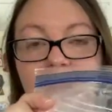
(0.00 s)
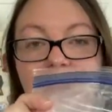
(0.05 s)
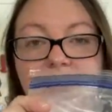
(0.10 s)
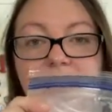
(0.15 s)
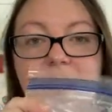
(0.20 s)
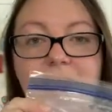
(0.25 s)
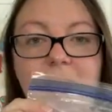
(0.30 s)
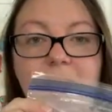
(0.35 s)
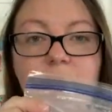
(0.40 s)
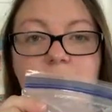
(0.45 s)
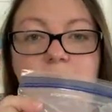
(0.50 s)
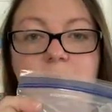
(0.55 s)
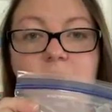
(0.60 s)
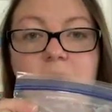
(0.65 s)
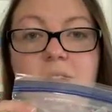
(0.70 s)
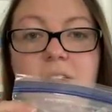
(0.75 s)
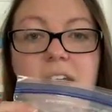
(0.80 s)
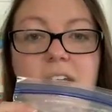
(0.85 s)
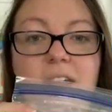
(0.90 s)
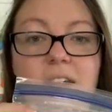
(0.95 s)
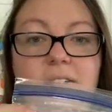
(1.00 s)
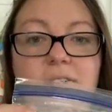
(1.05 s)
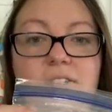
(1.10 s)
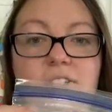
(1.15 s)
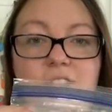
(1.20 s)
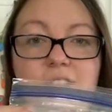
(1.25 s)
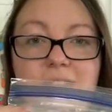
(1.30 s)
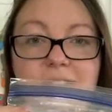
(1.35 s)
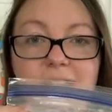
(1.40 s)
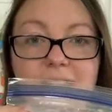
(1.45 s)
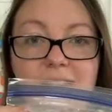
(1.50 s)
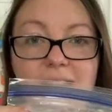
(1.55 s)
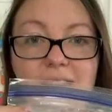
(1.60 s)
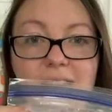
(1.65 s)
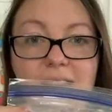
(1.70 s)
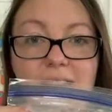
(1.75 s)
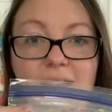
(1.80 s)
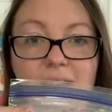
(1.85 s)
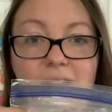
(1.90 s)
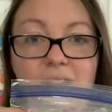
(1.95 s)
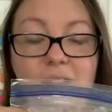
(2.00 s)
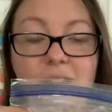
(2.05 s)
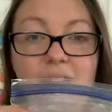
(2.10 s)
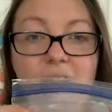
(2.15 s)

and I will put enough chicken in here